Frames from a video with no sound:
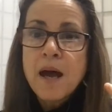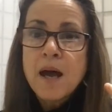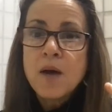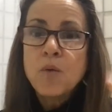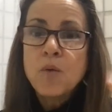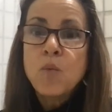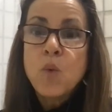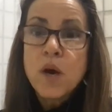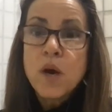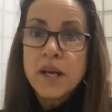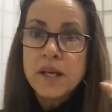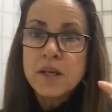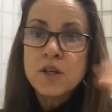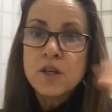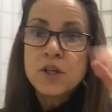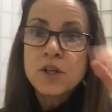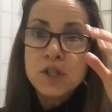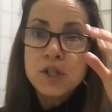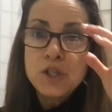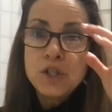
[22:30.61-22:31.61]
what it
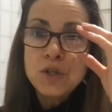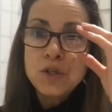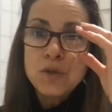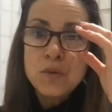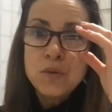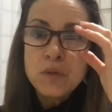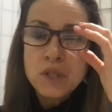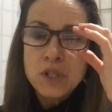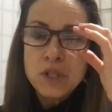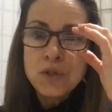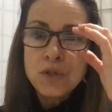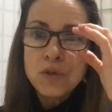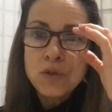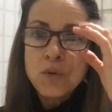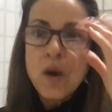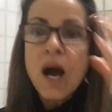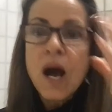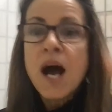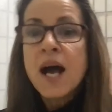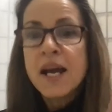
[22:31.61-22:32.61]
could do
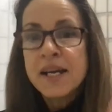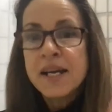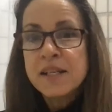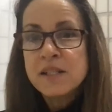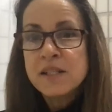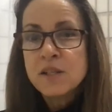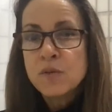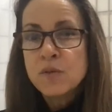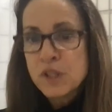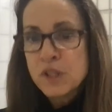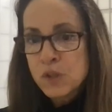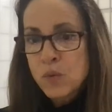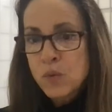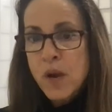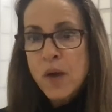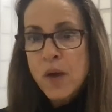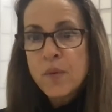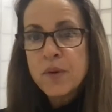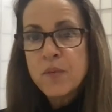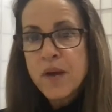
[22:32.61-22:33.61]
to eyes, and which is
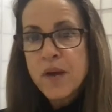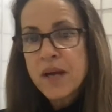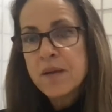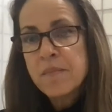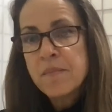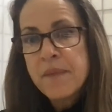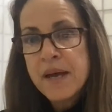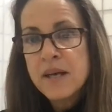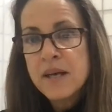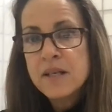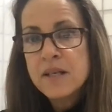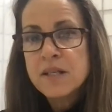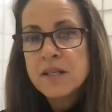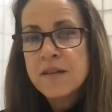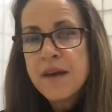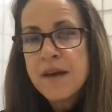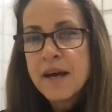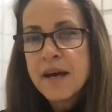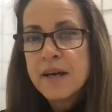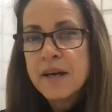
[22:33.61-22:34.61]
why we recommend
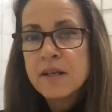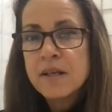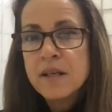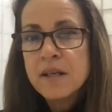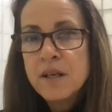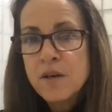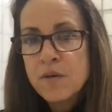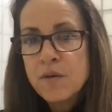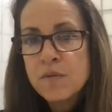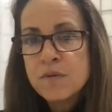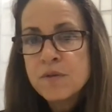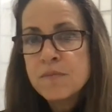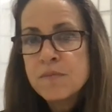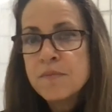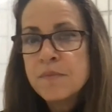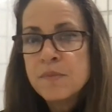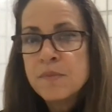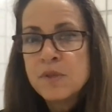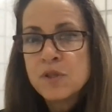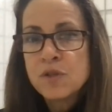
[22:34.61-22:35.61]
that,
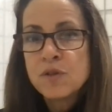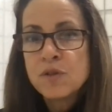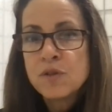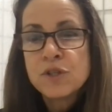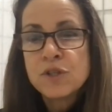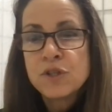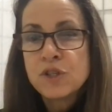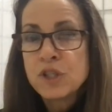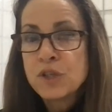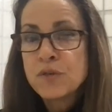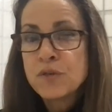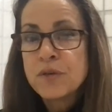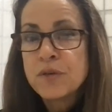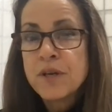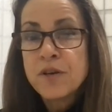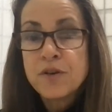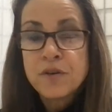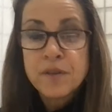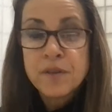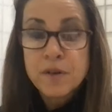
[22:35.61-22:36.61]

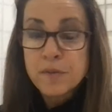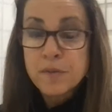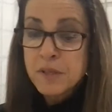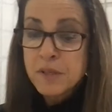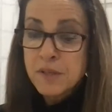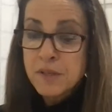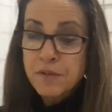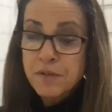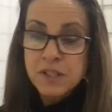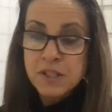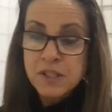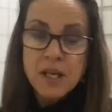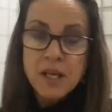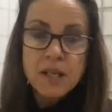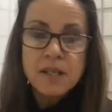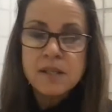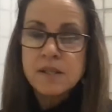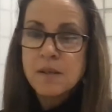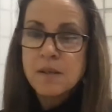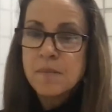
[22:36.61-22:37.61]
children there are different
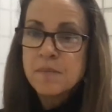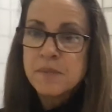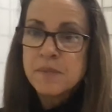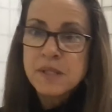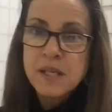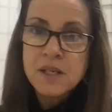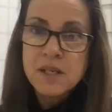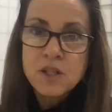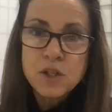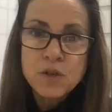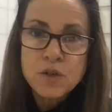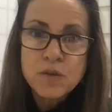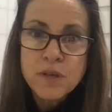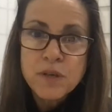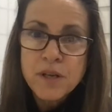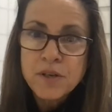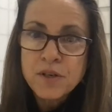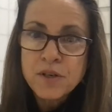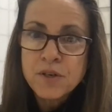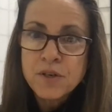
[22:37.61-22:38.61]
studies. Some say children
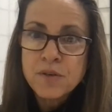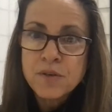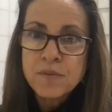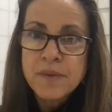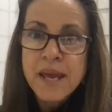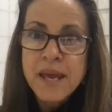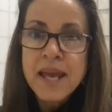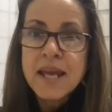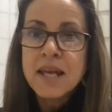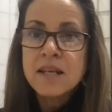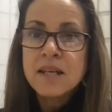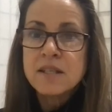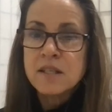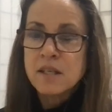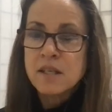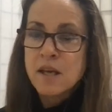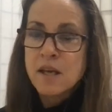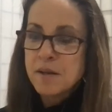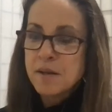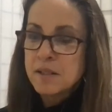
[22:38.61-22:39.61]
under 8,
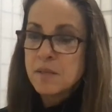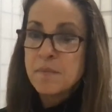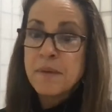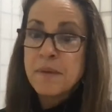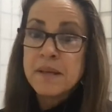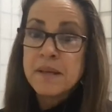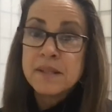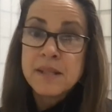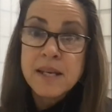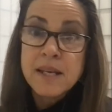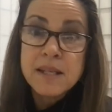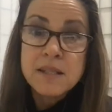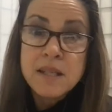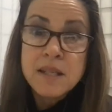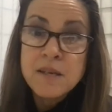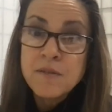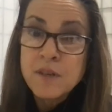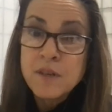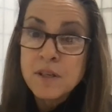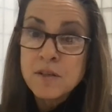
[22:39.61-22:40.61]
some say
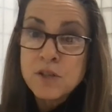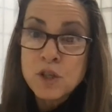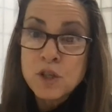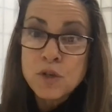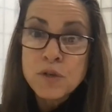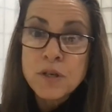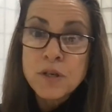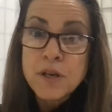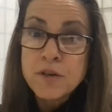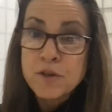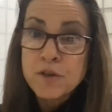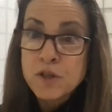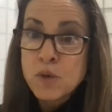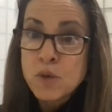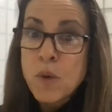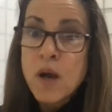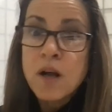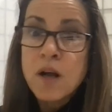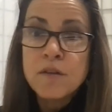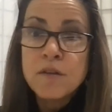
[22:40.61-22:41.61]
even children under
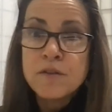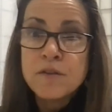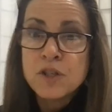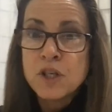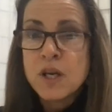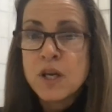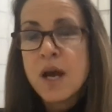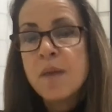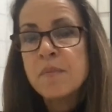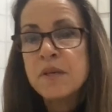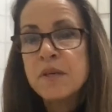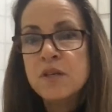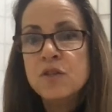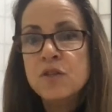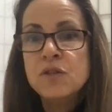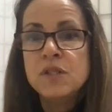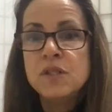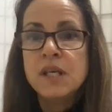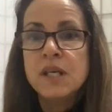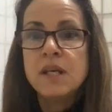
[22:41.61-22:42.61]
12 should not be
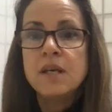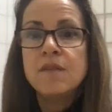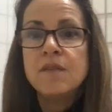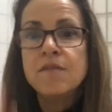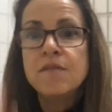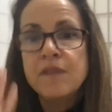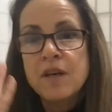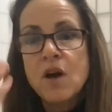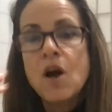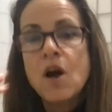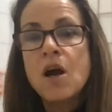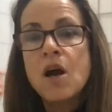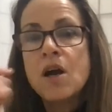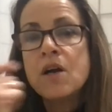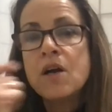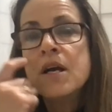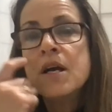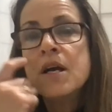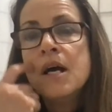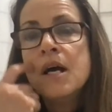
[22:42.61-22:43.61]
using
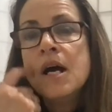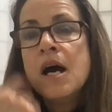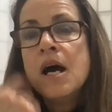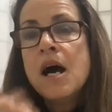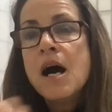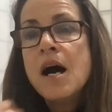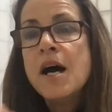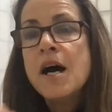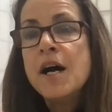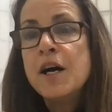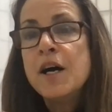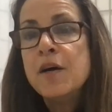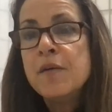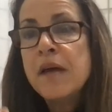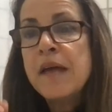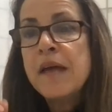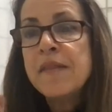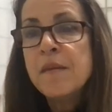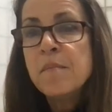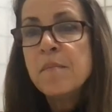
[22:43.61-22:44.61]
VR.
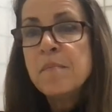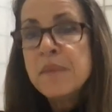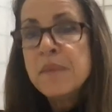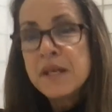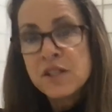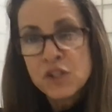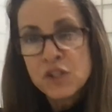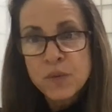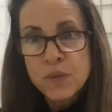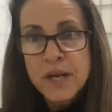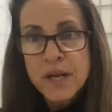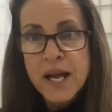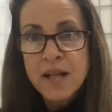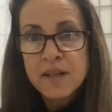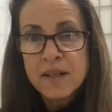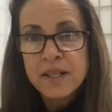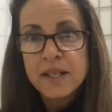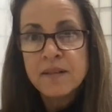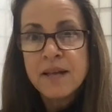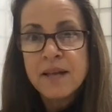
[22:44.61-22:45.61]
And the mixed
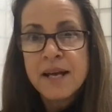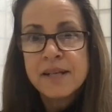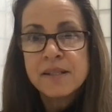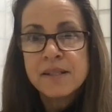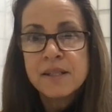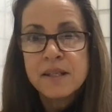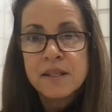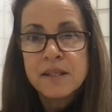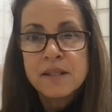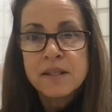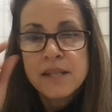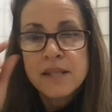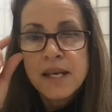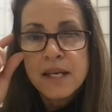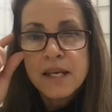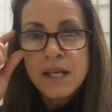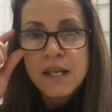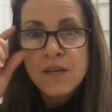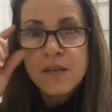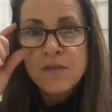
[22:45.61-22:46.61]
reality glasses and
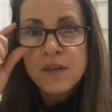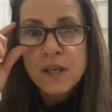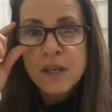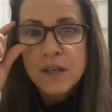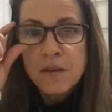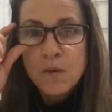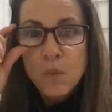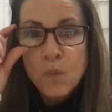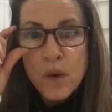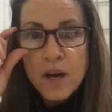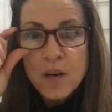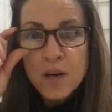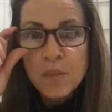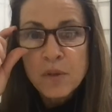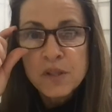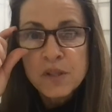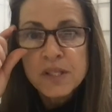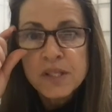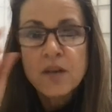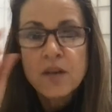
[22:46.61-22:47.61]
even the
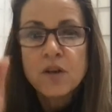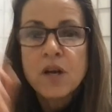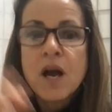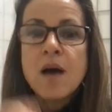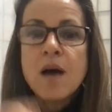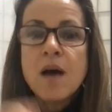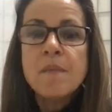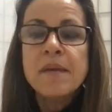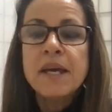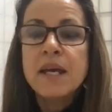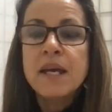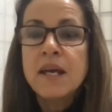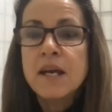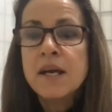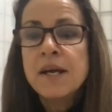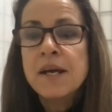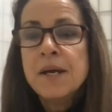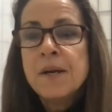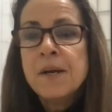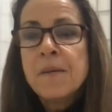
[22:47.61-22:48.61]
wearables that are coming,
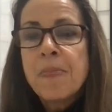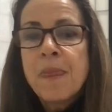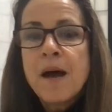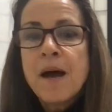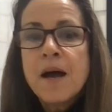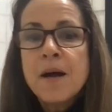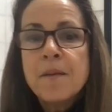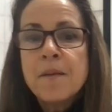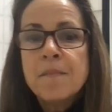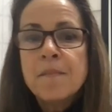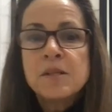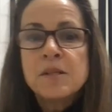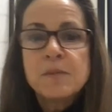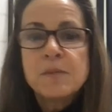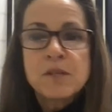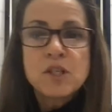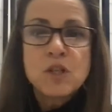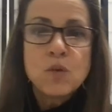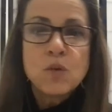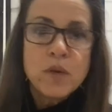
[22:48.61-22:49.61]

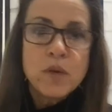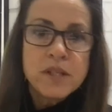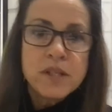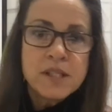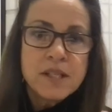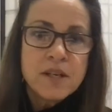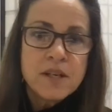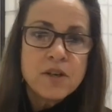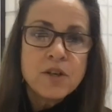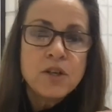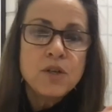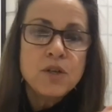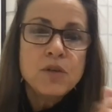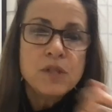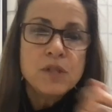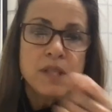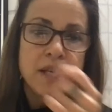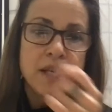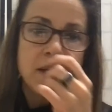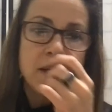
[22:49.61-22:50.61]
especially the ones that are
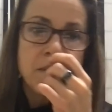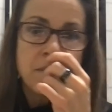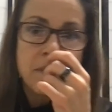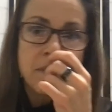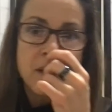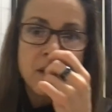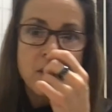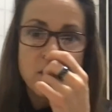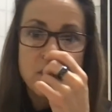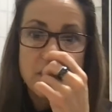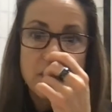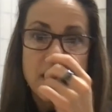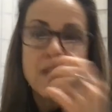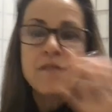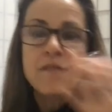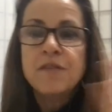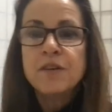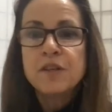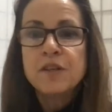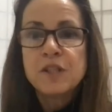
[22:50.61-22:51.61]
using, light
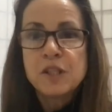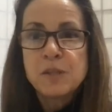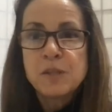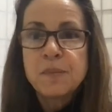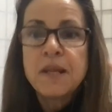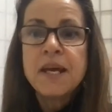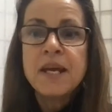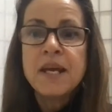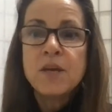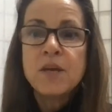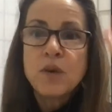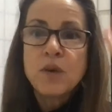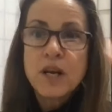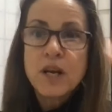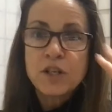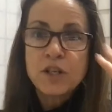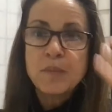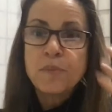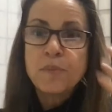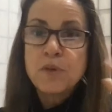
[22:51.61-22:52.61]
field display, and we're
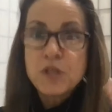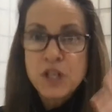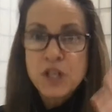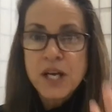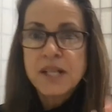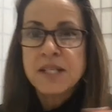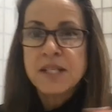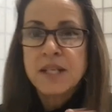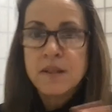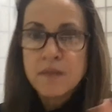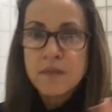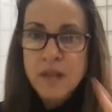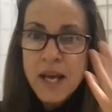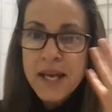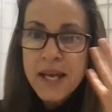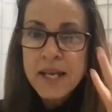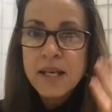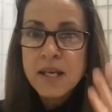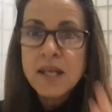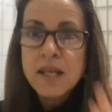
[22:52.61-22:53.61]
actually projecting
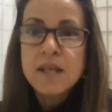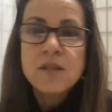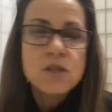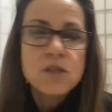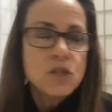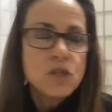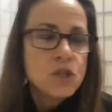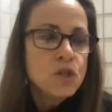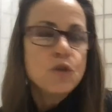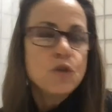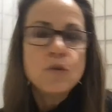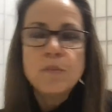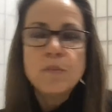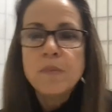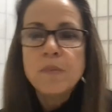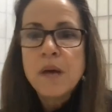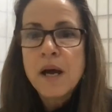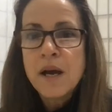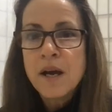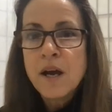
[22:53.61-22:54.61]
light into
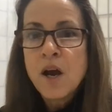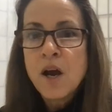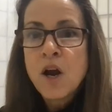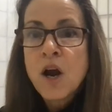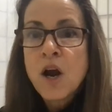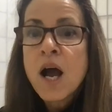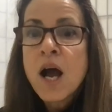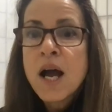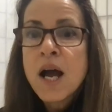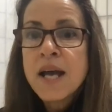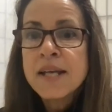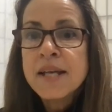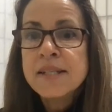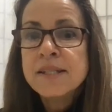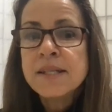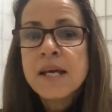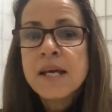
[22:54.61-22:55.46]
our eyes,